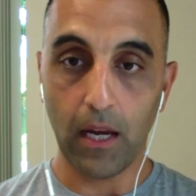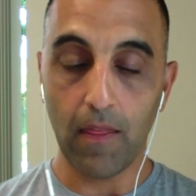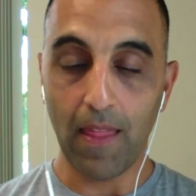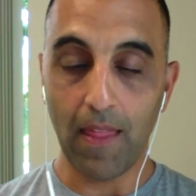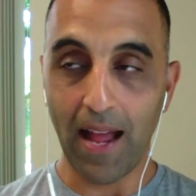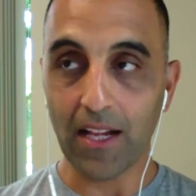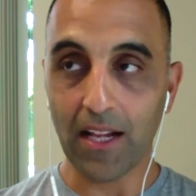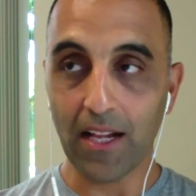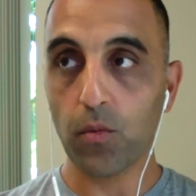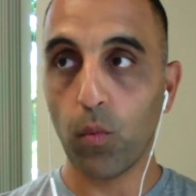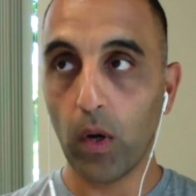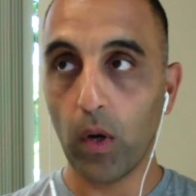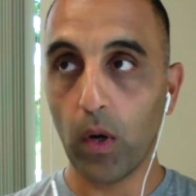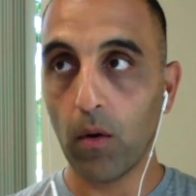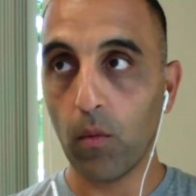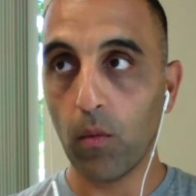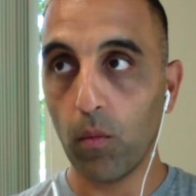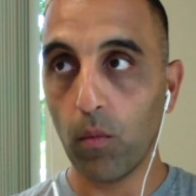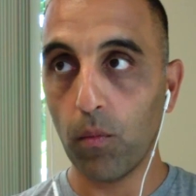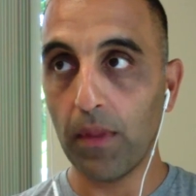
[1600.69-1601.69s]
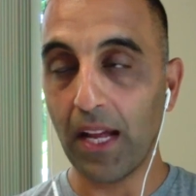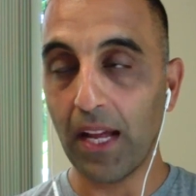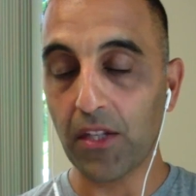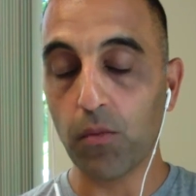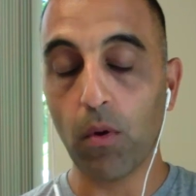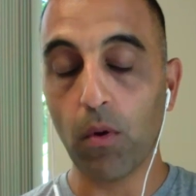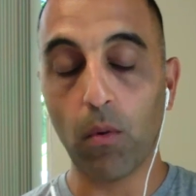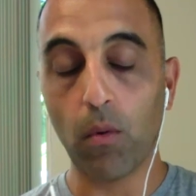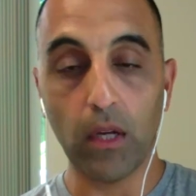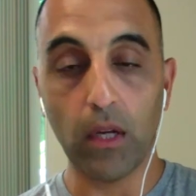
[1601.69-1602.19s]
And that's where
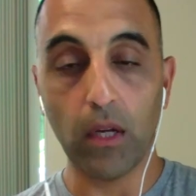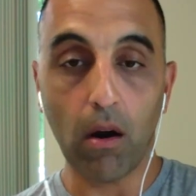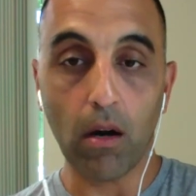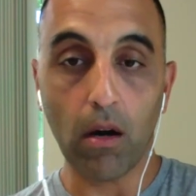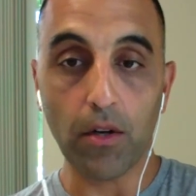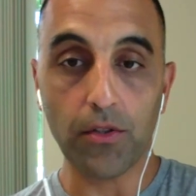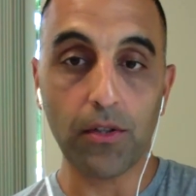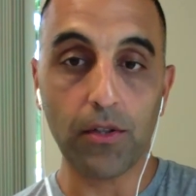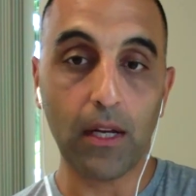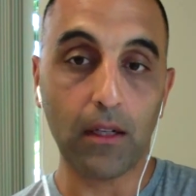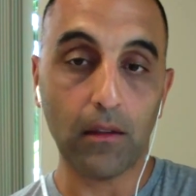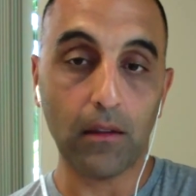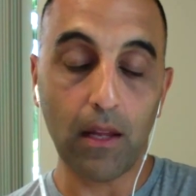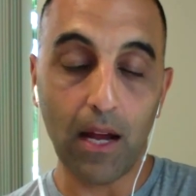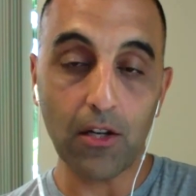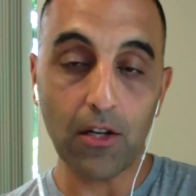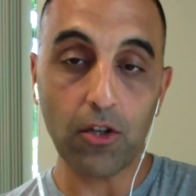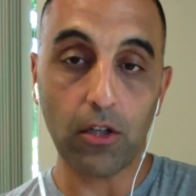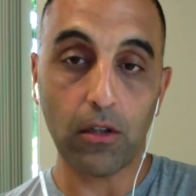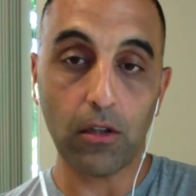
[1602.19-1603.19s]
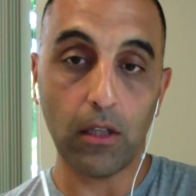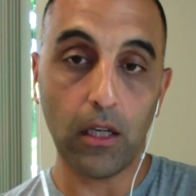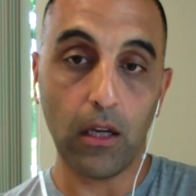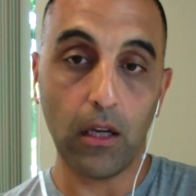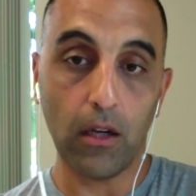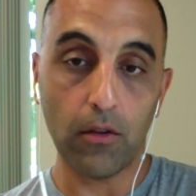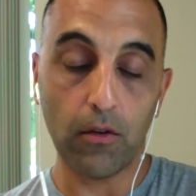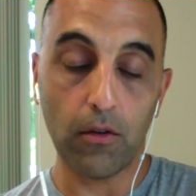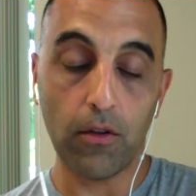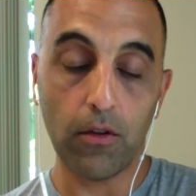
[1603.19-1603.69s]
we are
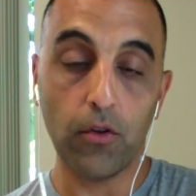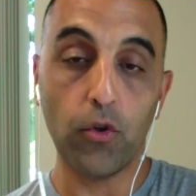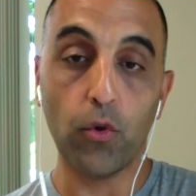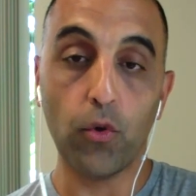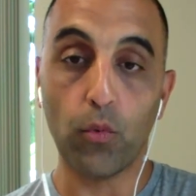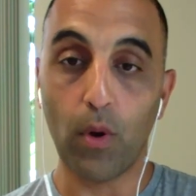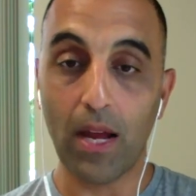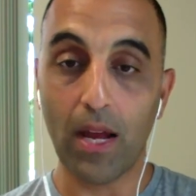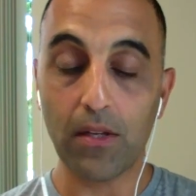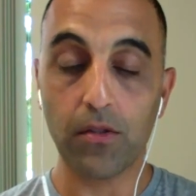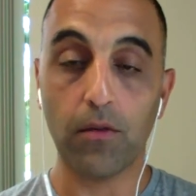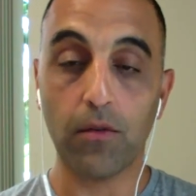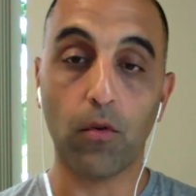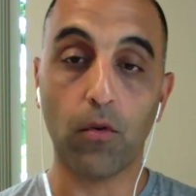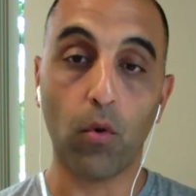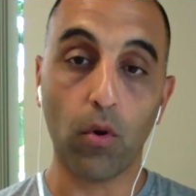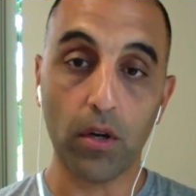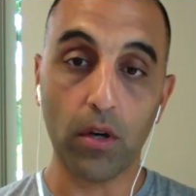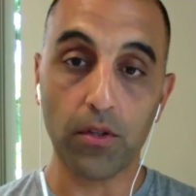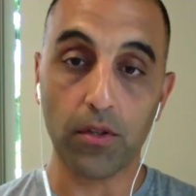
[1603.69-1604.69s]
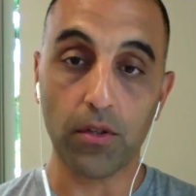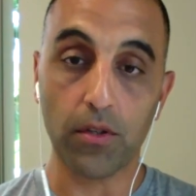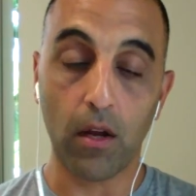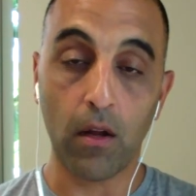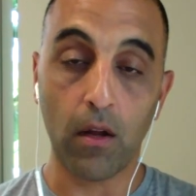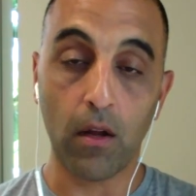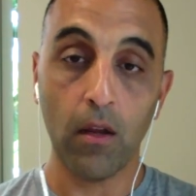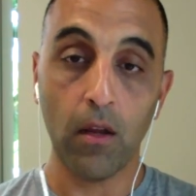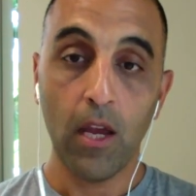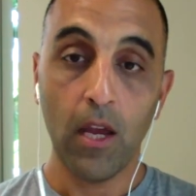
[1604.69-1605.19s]
psychologically, under the duress of
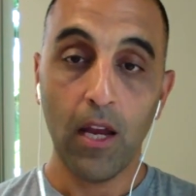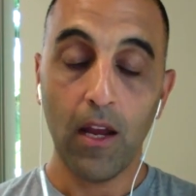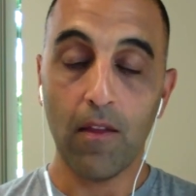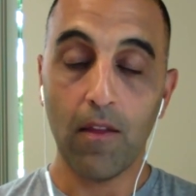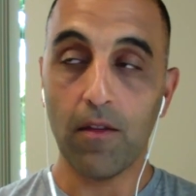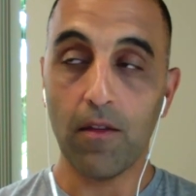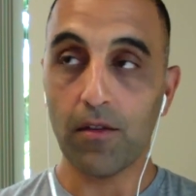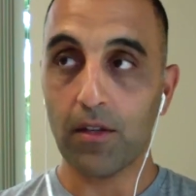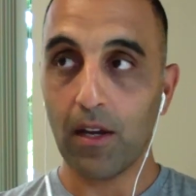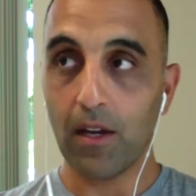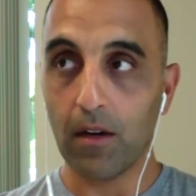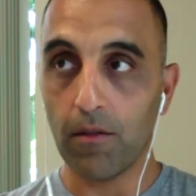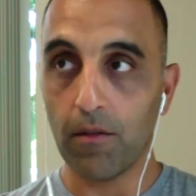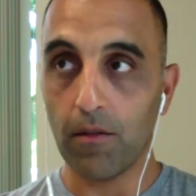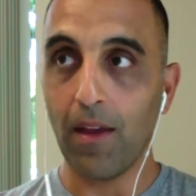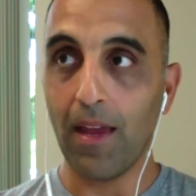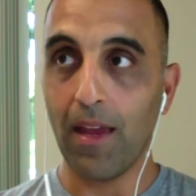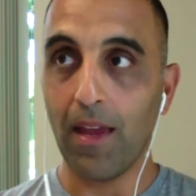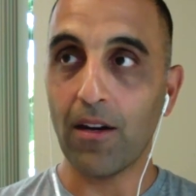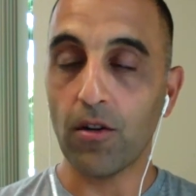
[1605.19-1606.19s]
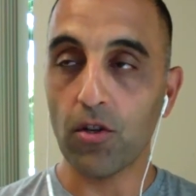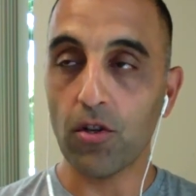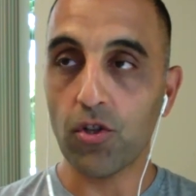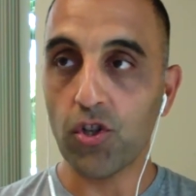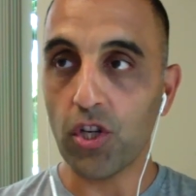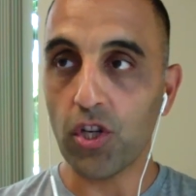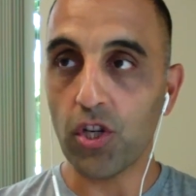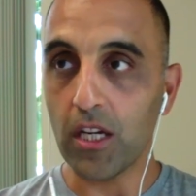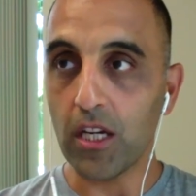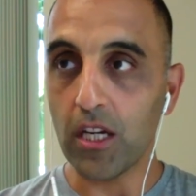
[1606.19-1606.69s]
cortisol and this kind of
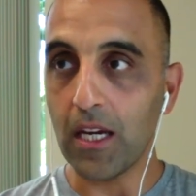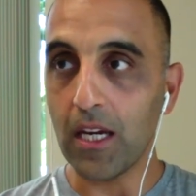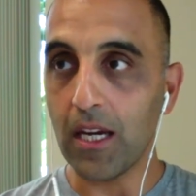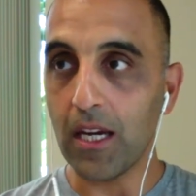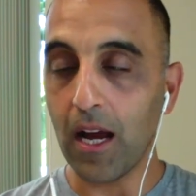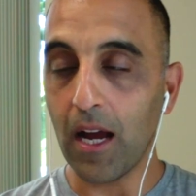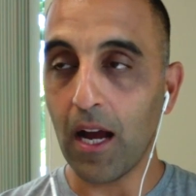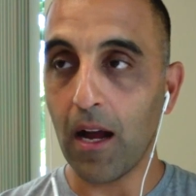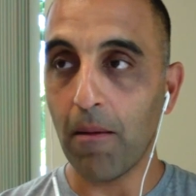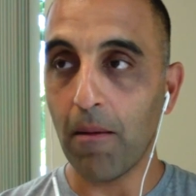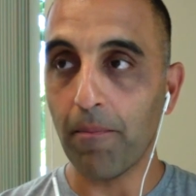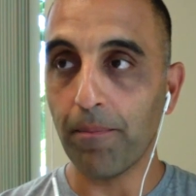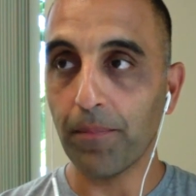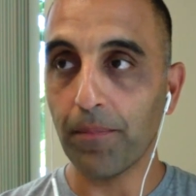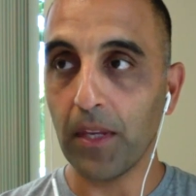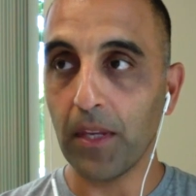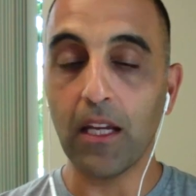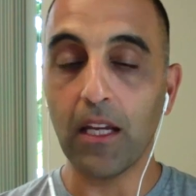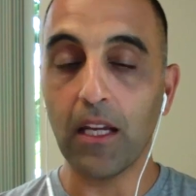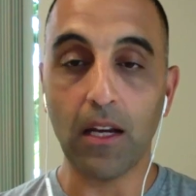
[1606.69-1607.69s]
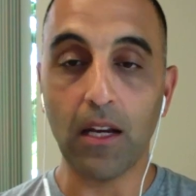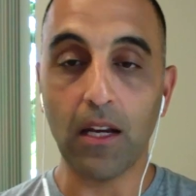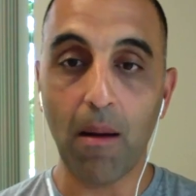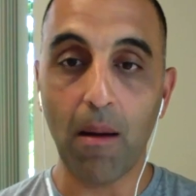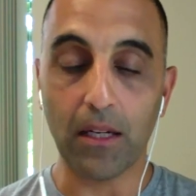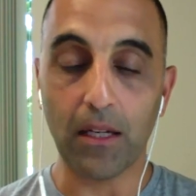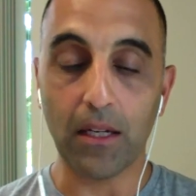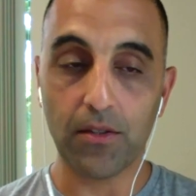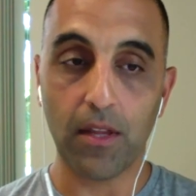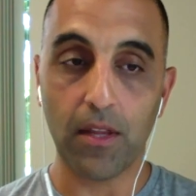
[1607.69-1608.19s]
energy
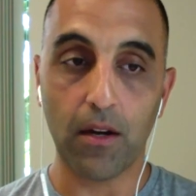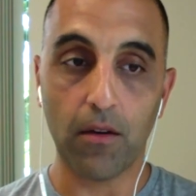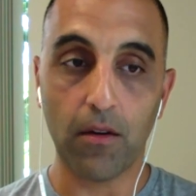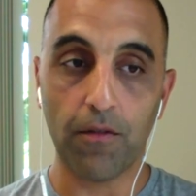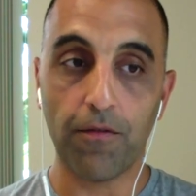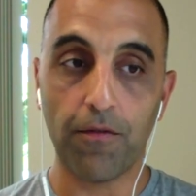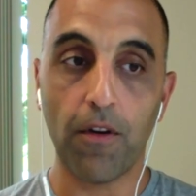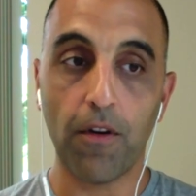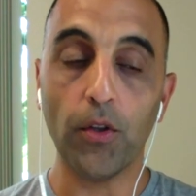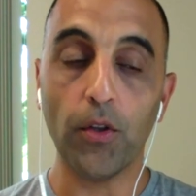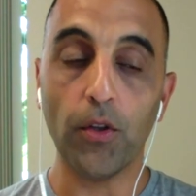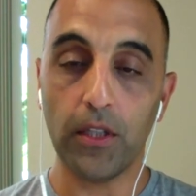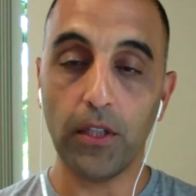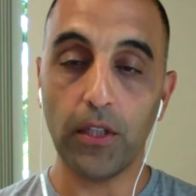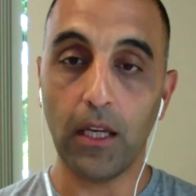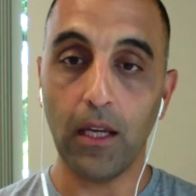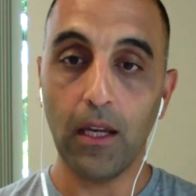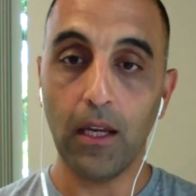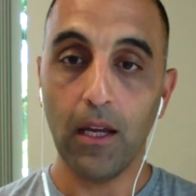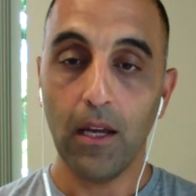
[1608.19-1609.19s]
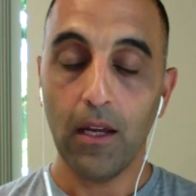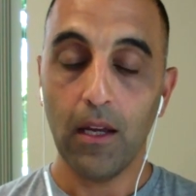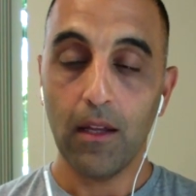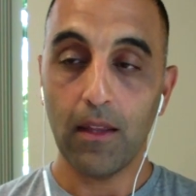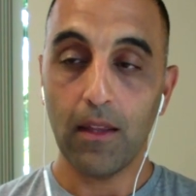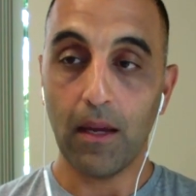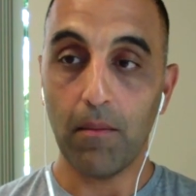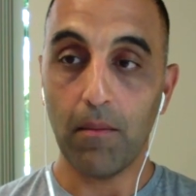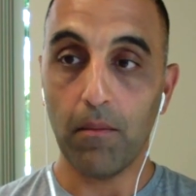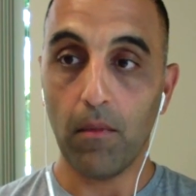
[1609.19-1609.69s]
economics that are faulty,
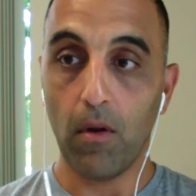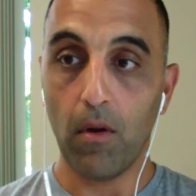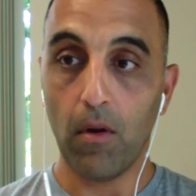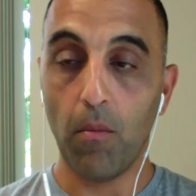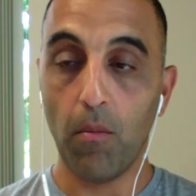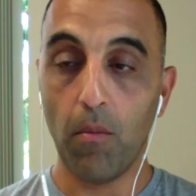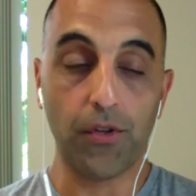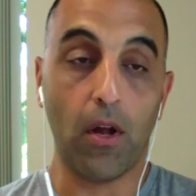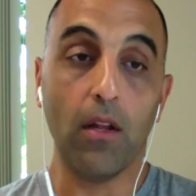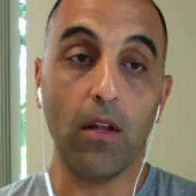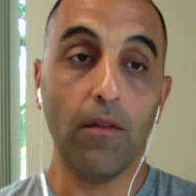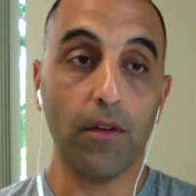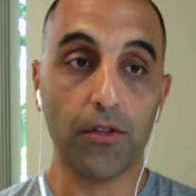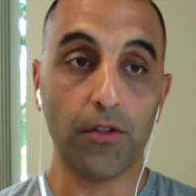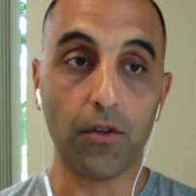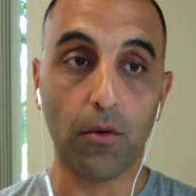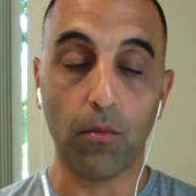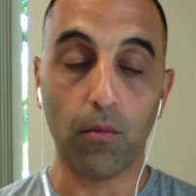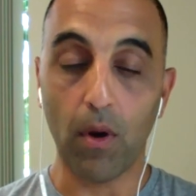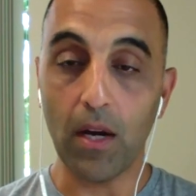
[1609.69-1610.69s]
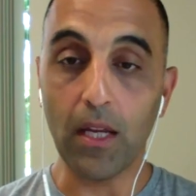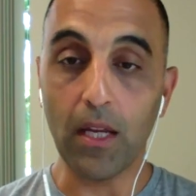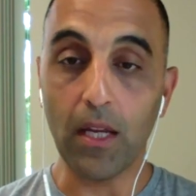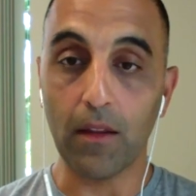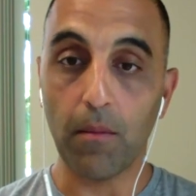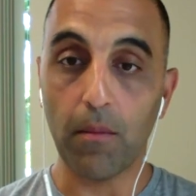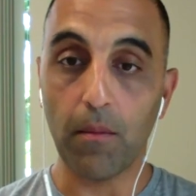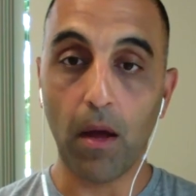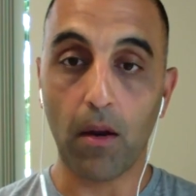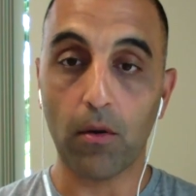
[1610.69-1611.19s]
that almost all of us are running
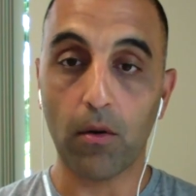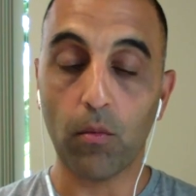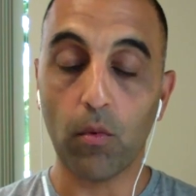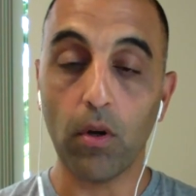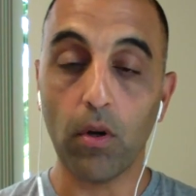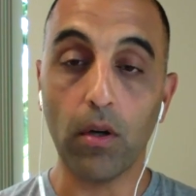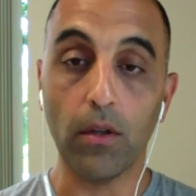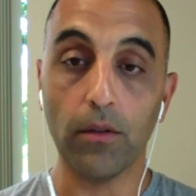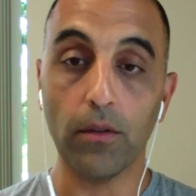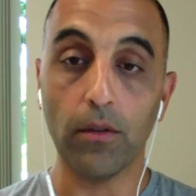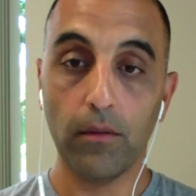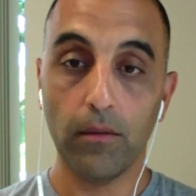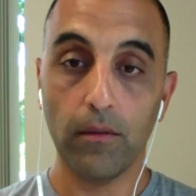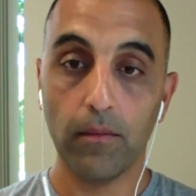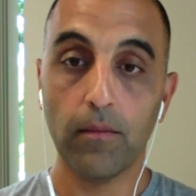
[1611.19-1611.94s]
in the modern world.